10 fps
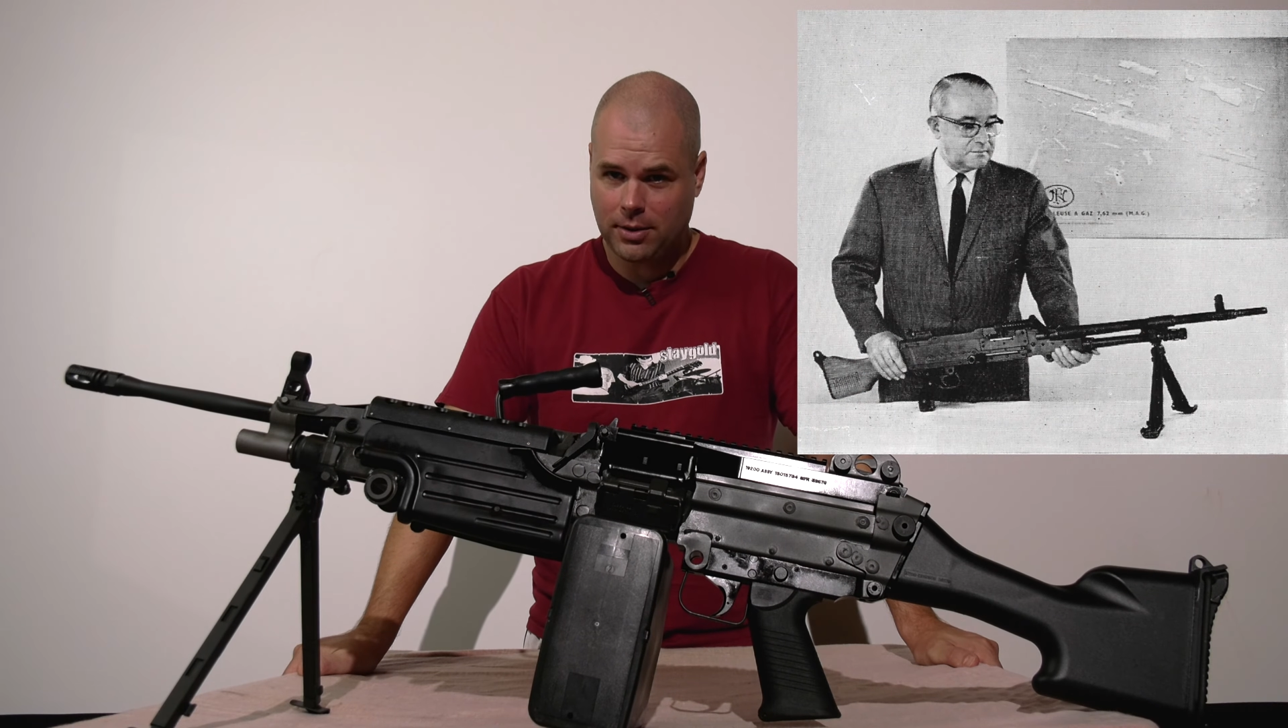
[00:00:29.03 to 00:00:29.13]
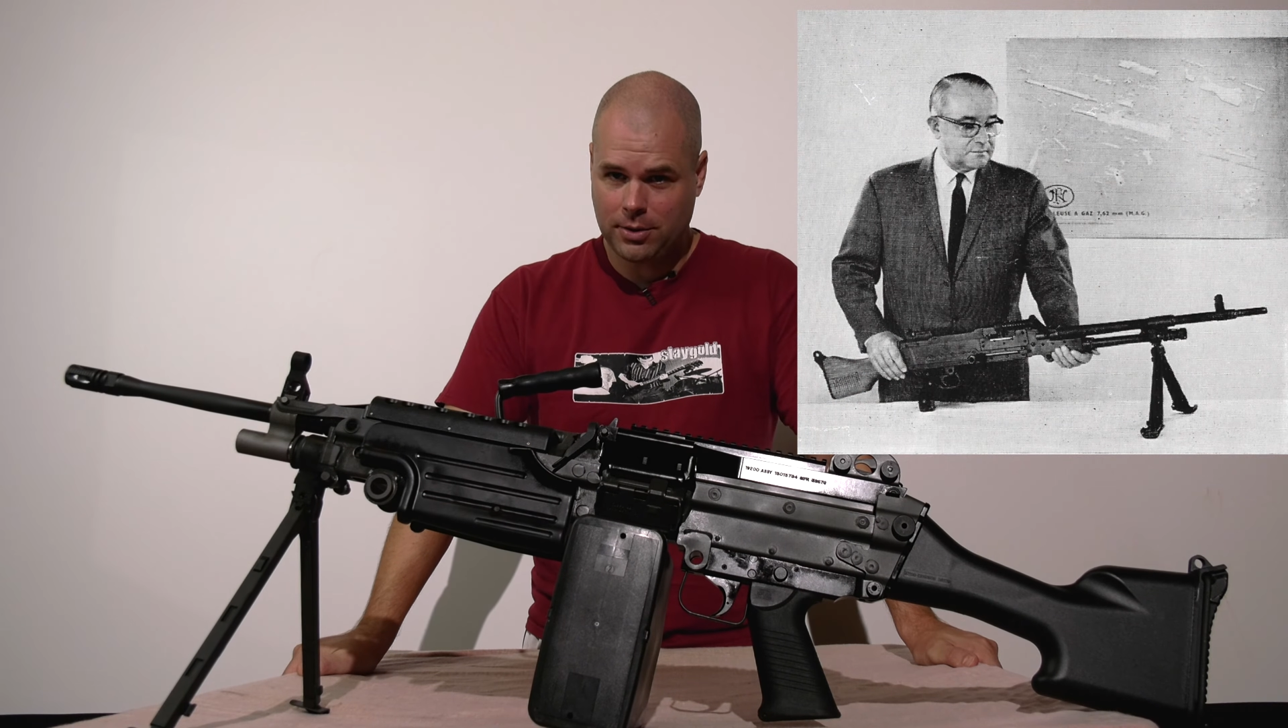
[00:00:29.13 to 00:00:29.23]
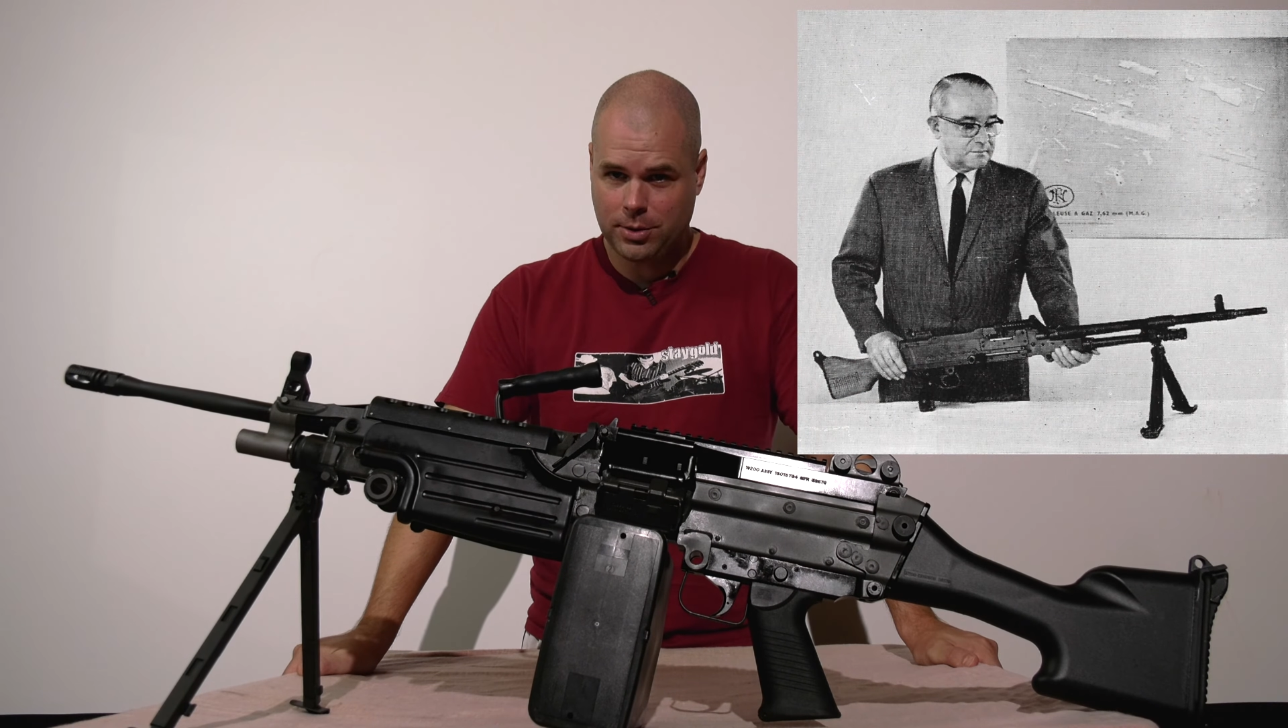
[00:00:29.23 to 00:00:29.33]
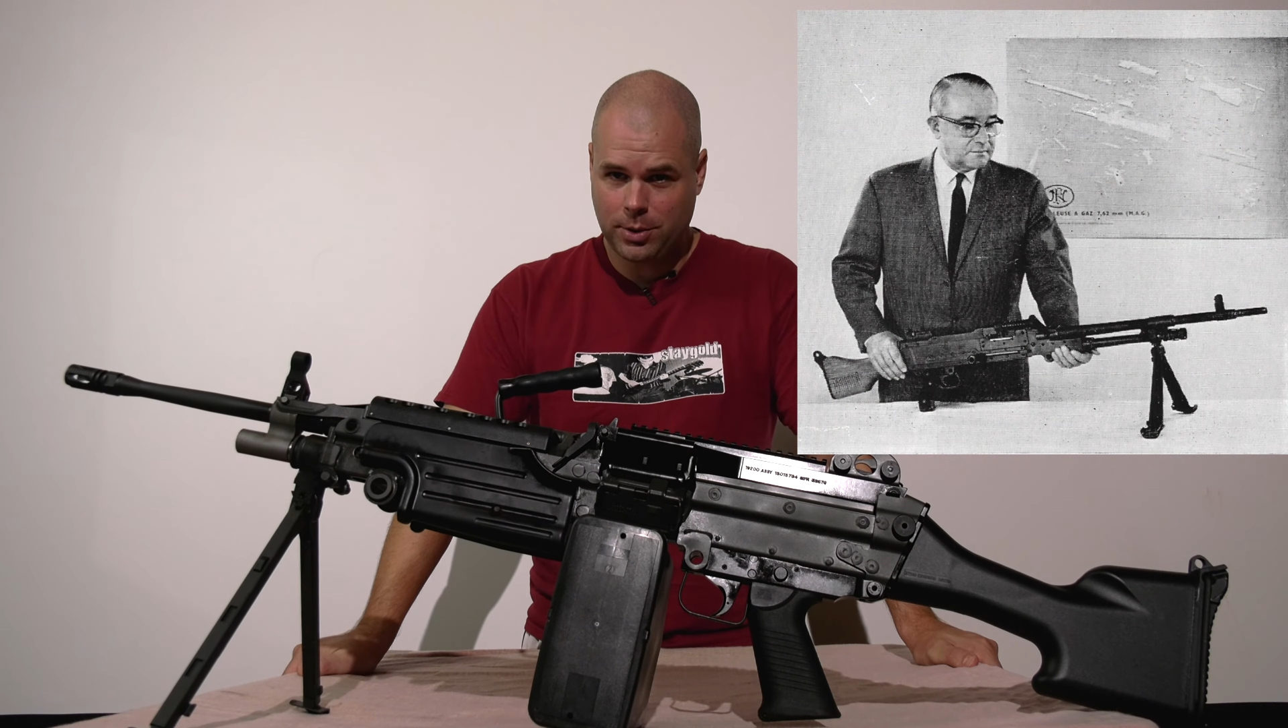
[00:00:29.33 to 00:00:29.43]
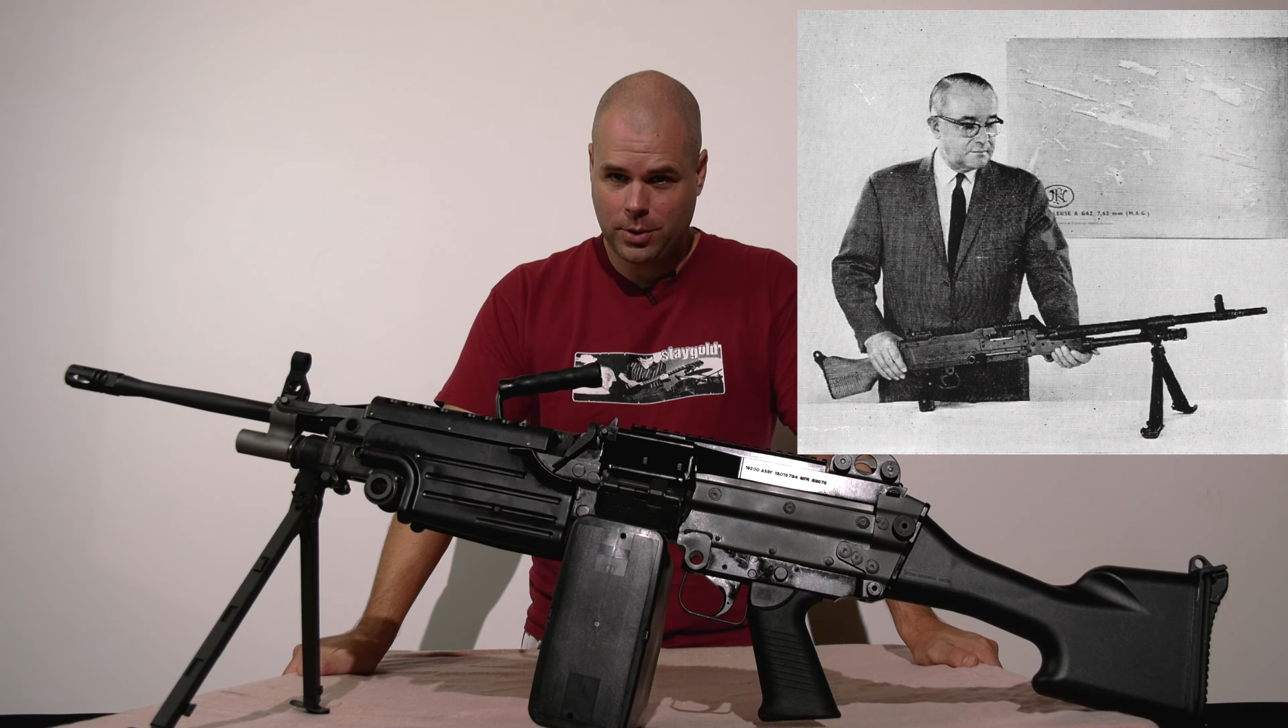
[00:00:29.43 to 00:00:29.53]

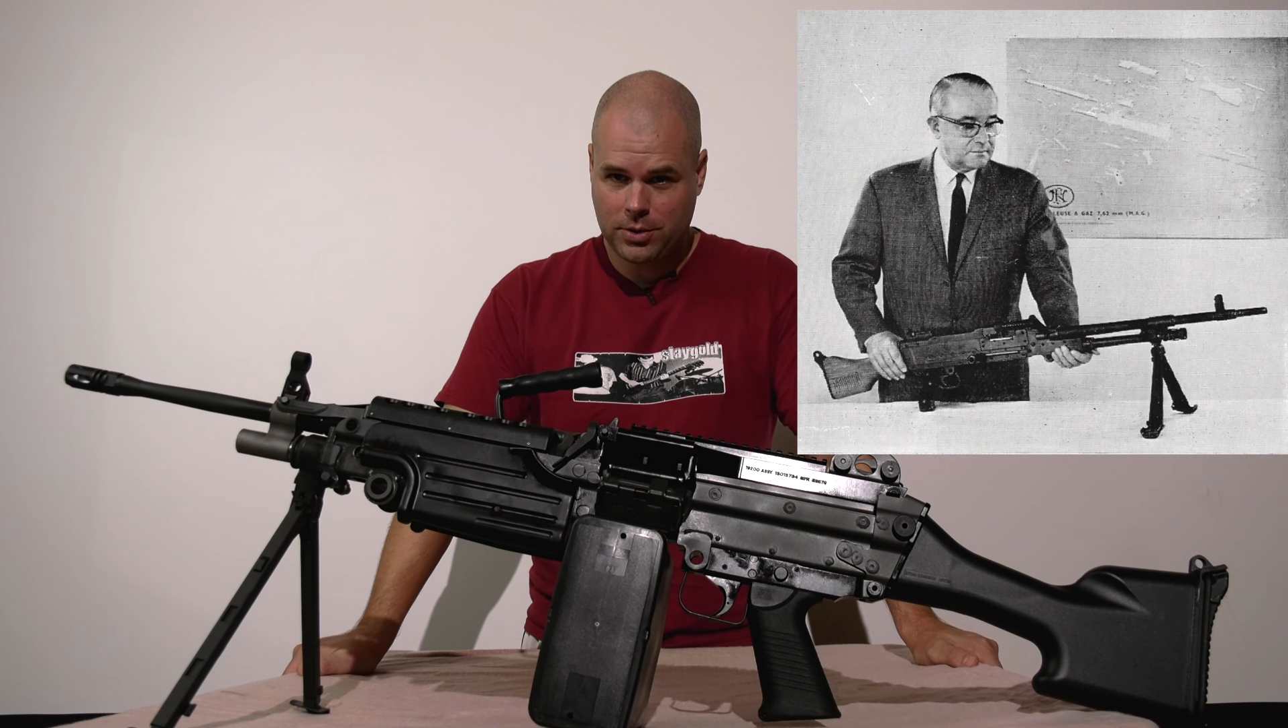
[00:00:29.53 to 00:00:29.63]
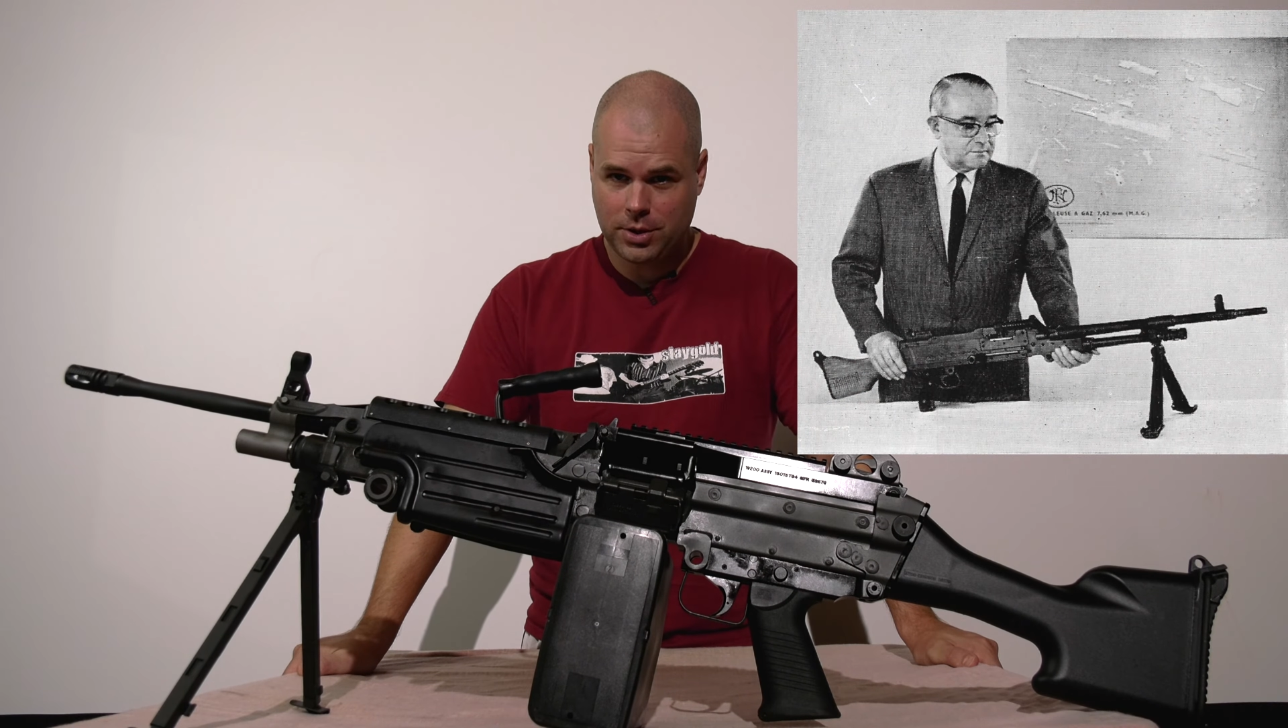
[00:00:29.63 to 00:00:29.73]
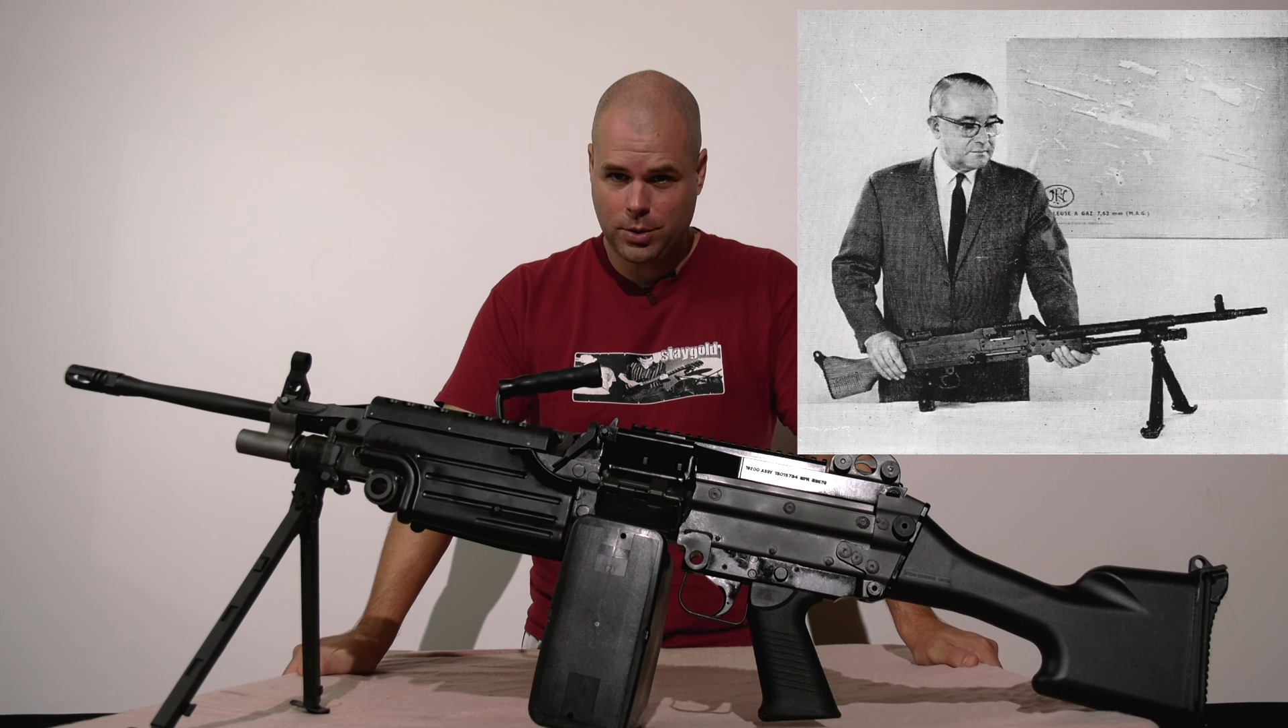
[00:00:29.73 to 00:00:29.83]
also known as the